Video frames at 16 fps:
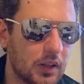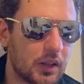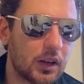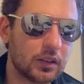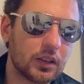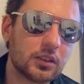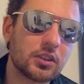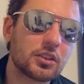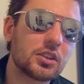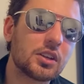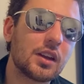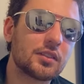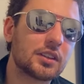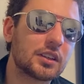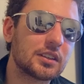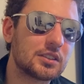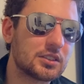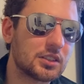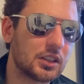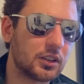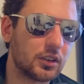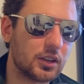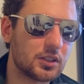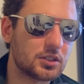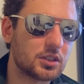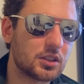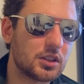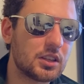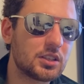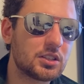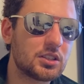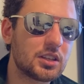Another thing you have to consider is
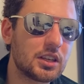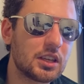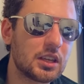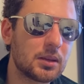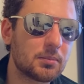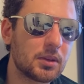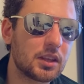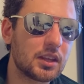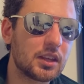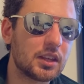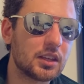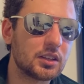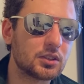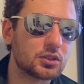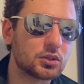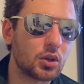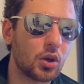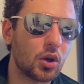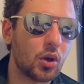this team is